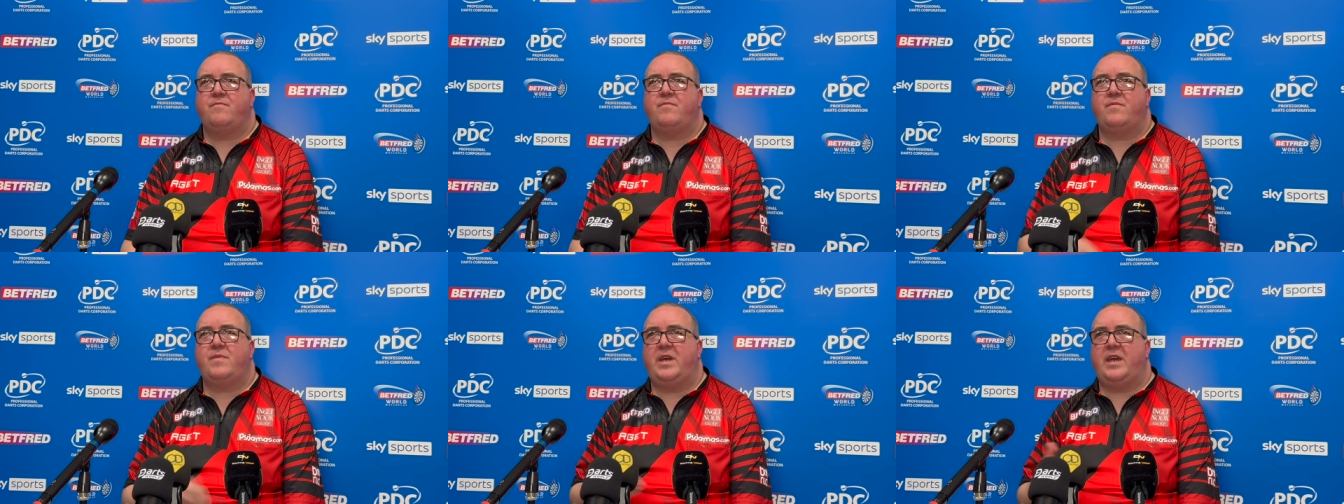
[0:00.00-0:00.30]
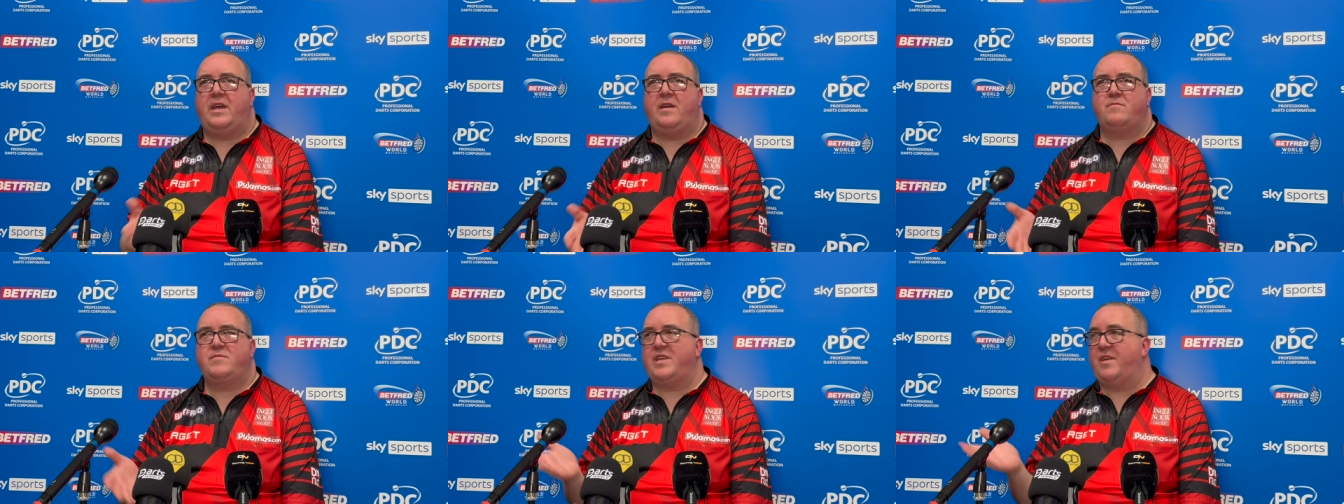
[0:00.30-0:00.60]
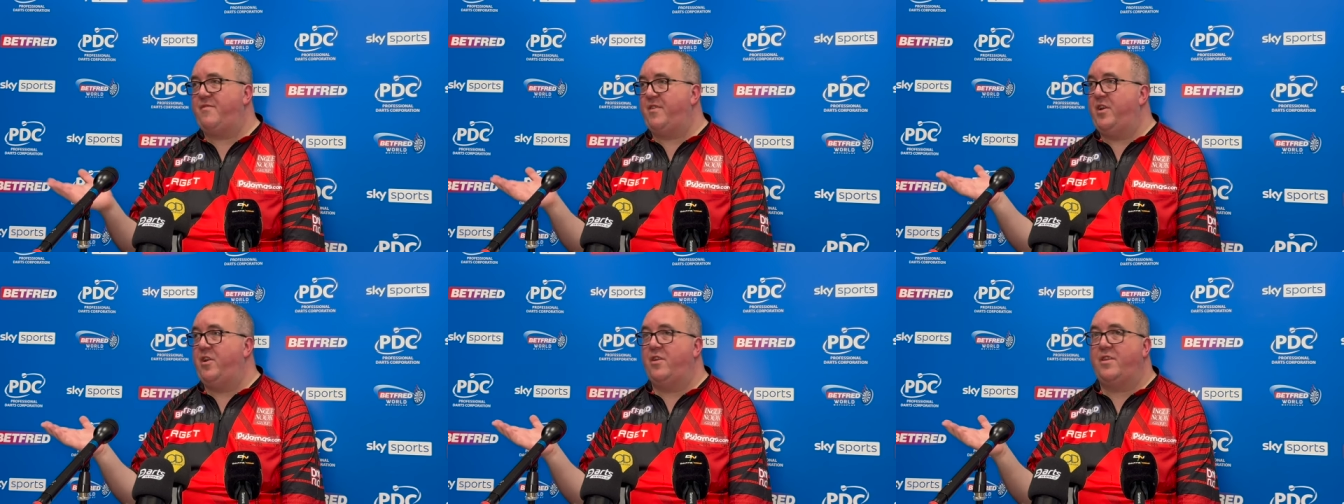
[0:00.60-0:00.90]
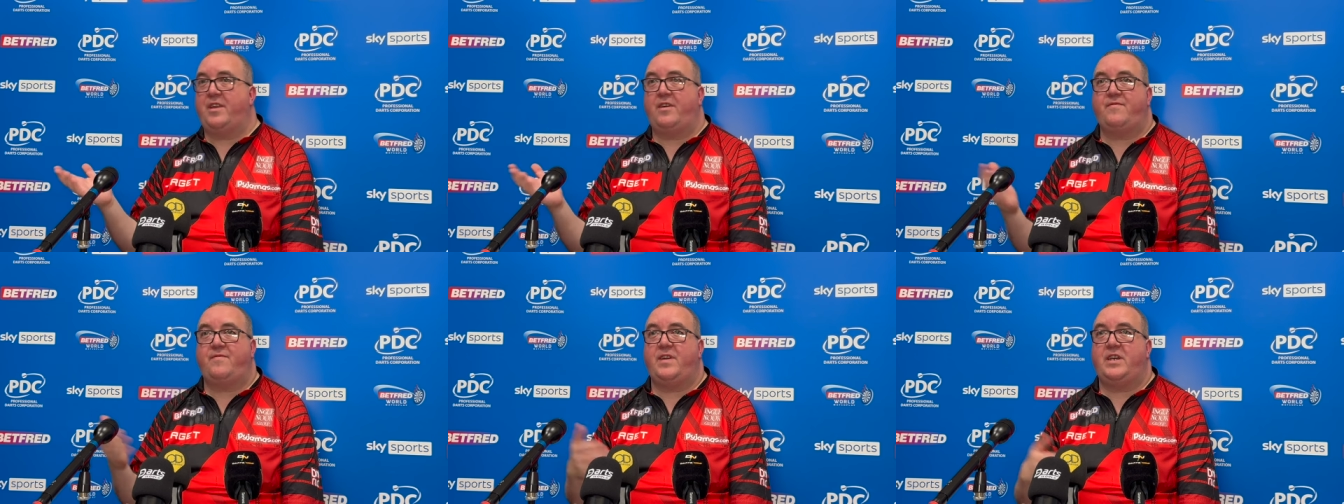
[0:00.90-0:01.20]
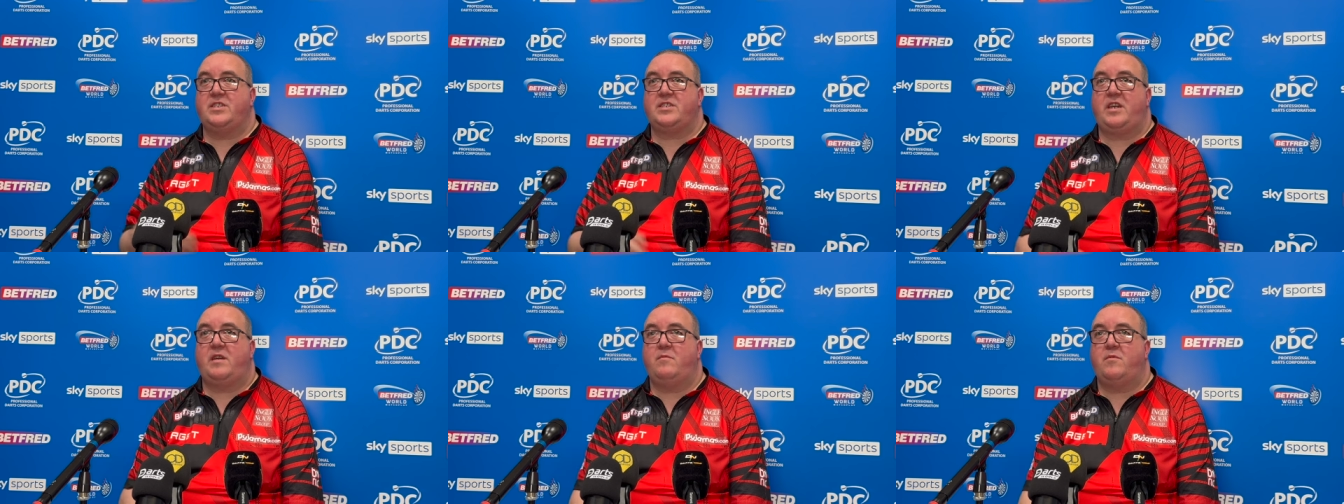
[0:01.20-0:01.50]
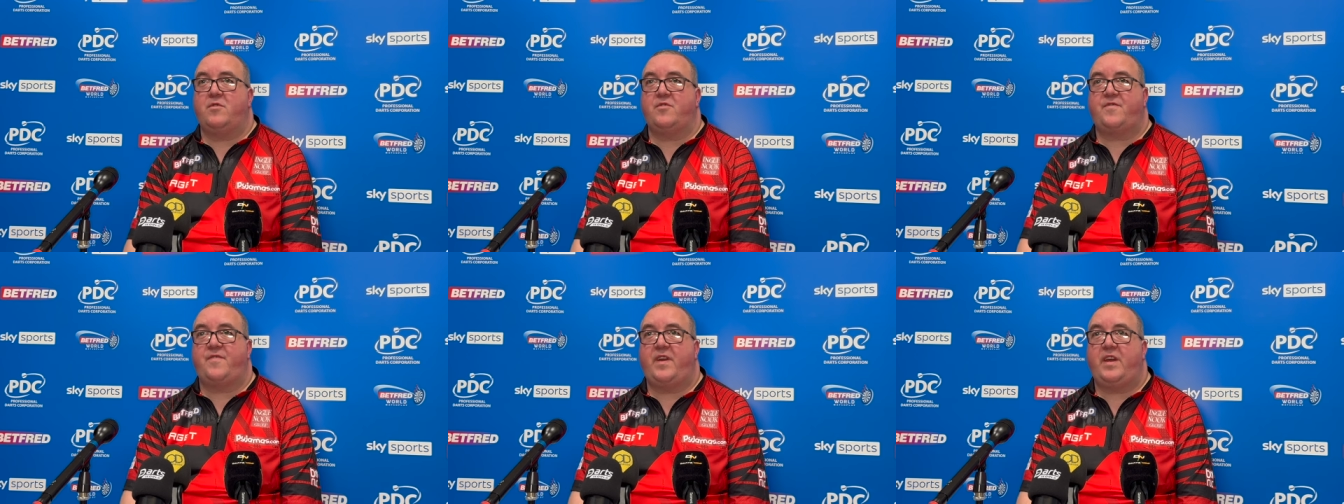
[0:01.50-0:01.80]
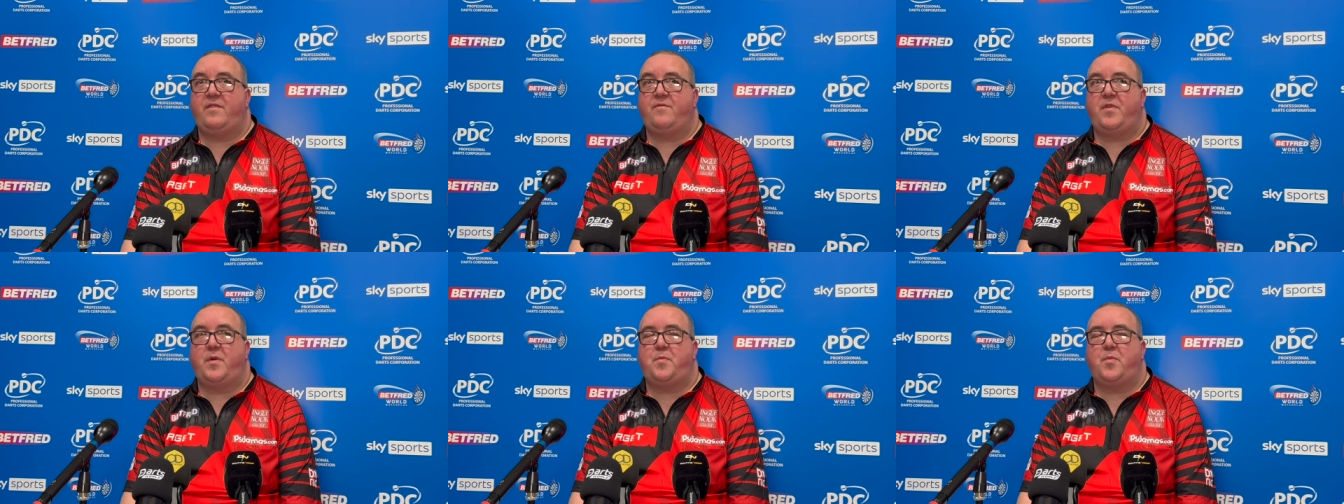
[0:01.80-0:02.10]
Definitely not that first game I was
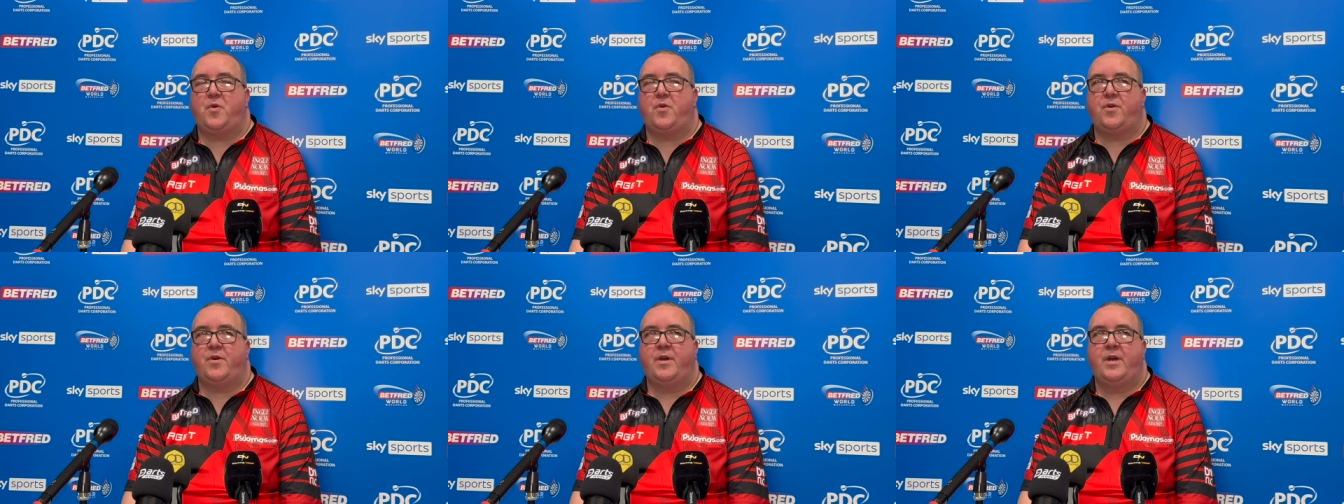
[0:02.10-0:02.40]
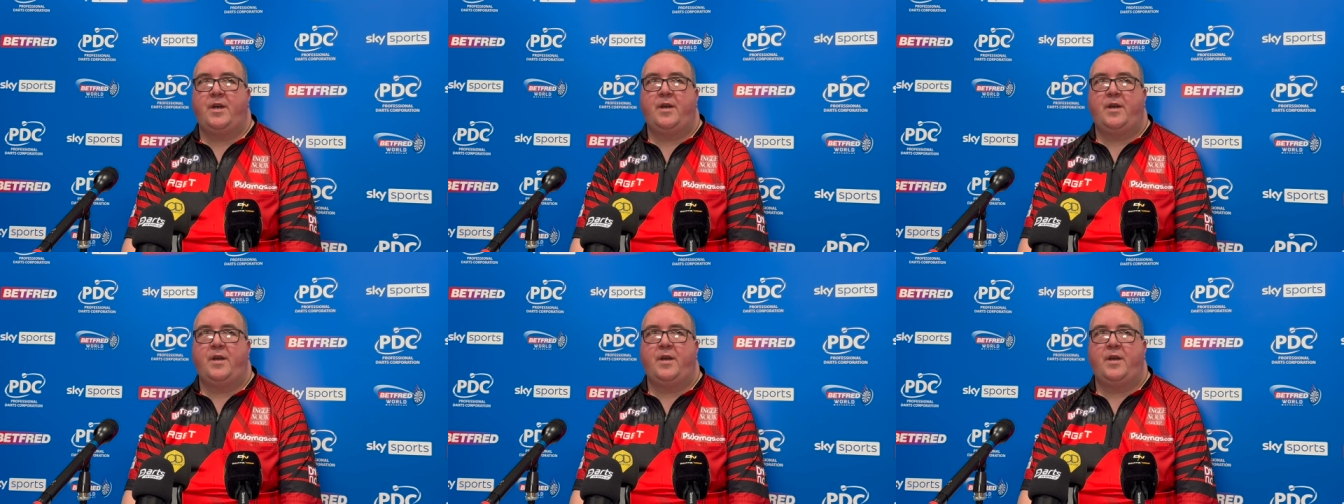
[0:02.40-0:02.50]
favourite, but